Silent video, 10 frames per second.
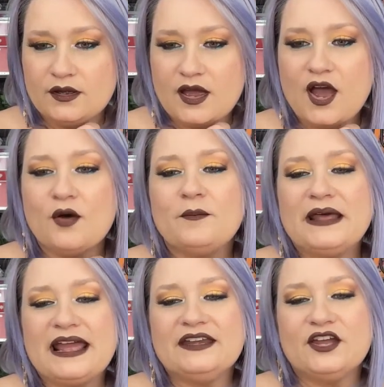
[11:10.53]
Oh, but
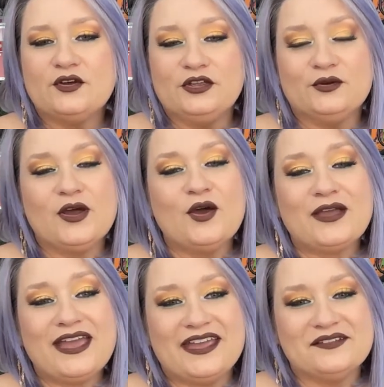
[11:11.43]
I know you.
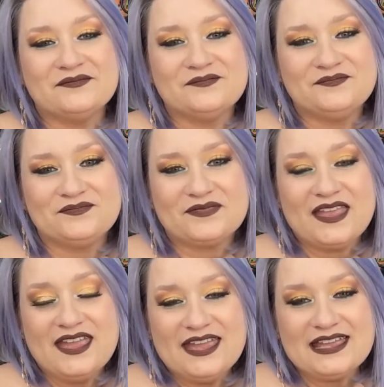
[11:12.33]
Okay.
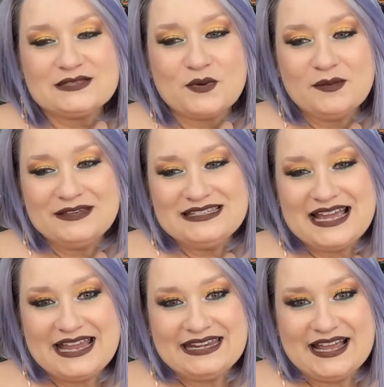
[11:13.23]
It's probably
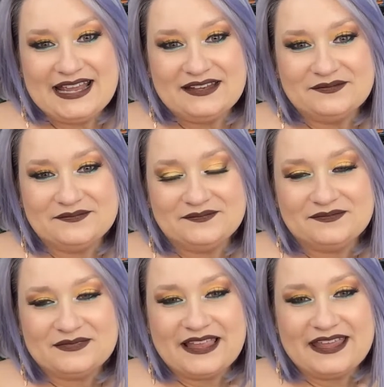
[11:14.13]
tie-dye.
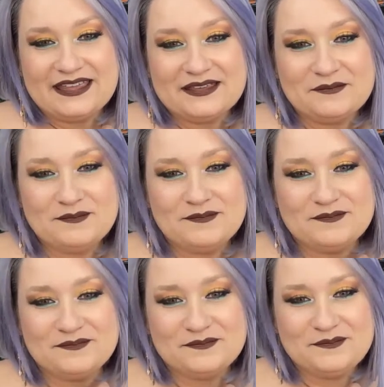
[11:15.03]
Like
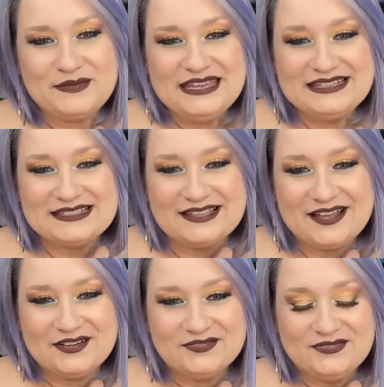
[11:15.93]
peace,
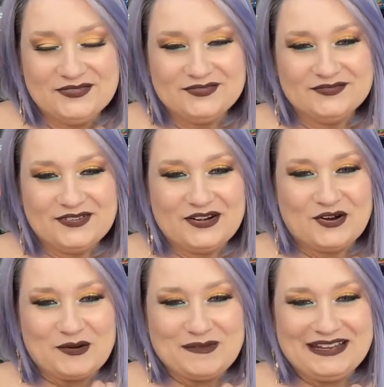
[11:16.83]
love, and
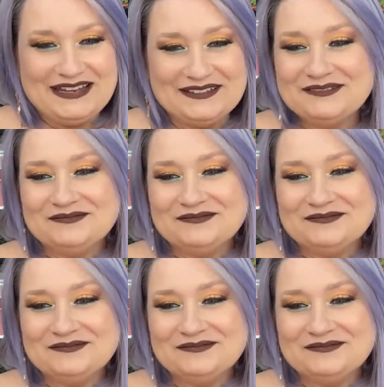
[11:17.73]
harmony.